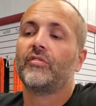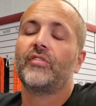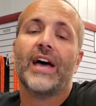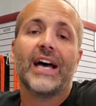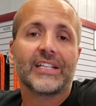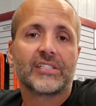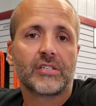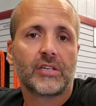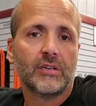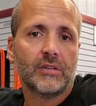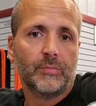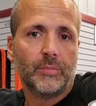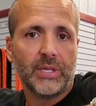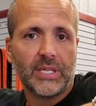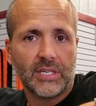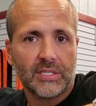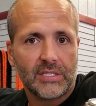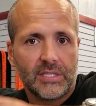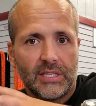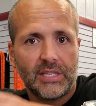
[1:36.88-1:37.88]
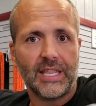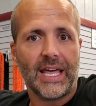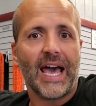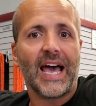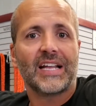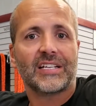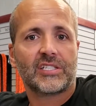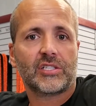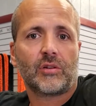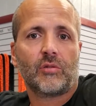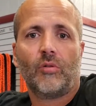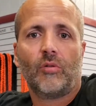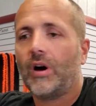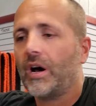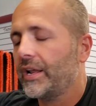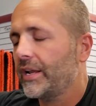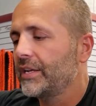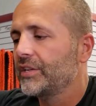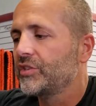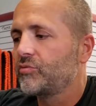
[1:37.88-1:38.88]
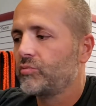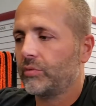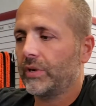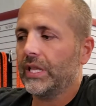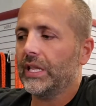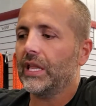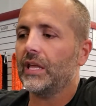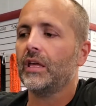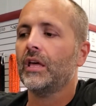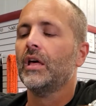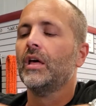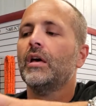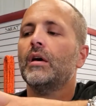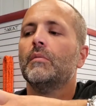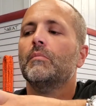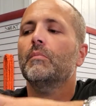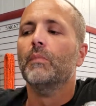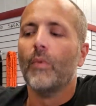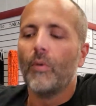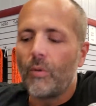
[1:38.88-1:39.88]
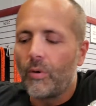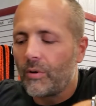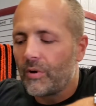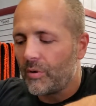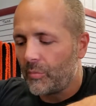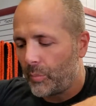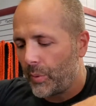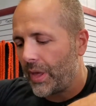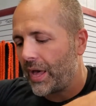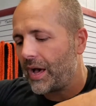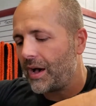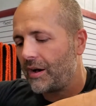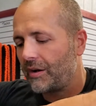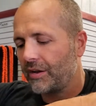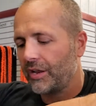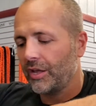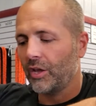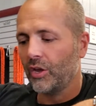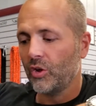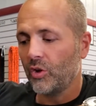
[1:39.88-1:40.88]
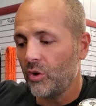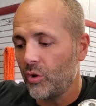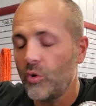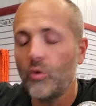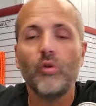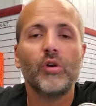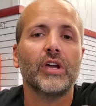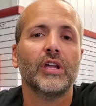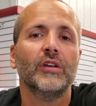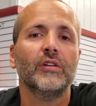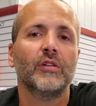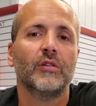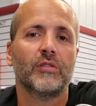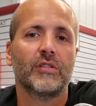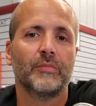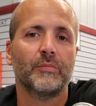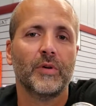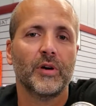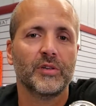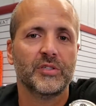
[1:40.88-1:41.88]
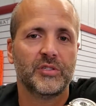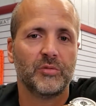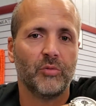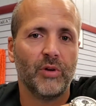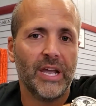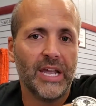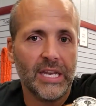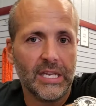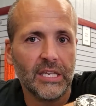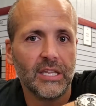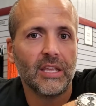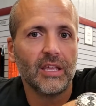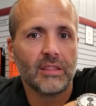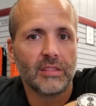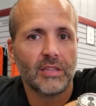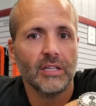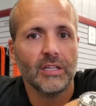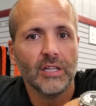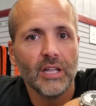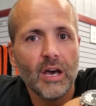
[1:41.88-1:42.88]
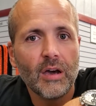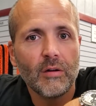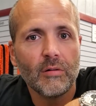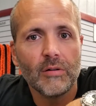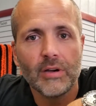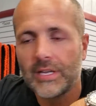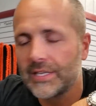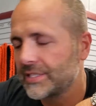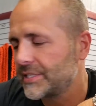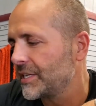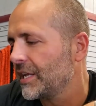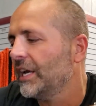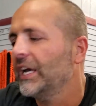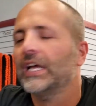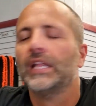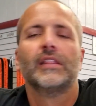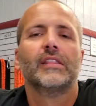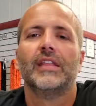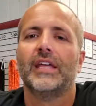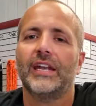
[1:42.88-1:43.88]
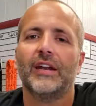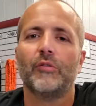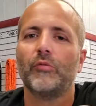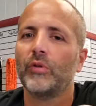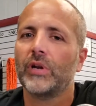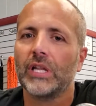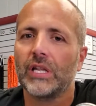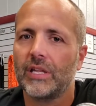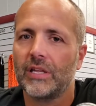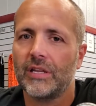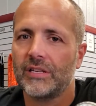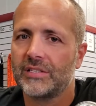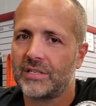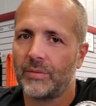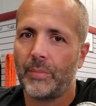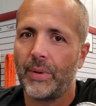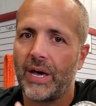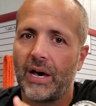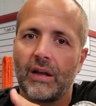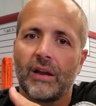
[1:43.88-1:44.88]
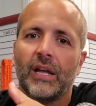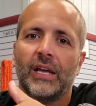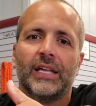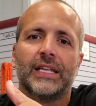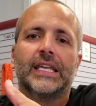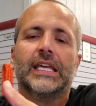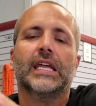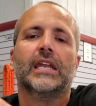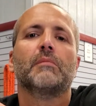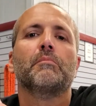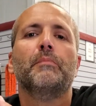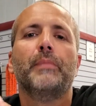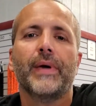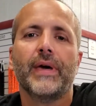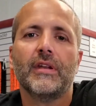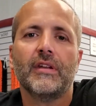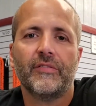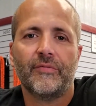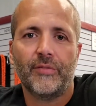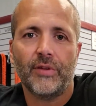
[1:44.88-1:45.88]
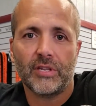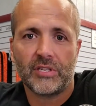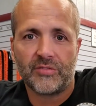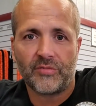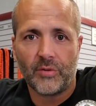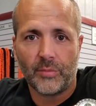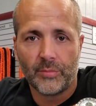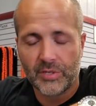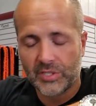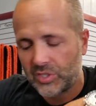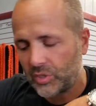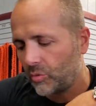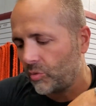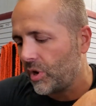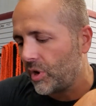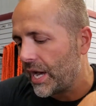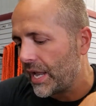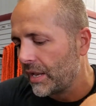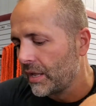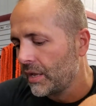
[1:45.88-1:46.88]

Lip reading: that's good because that squat is really more about who can do the most weight and get the lowest than it really is about getting benefits from a squat.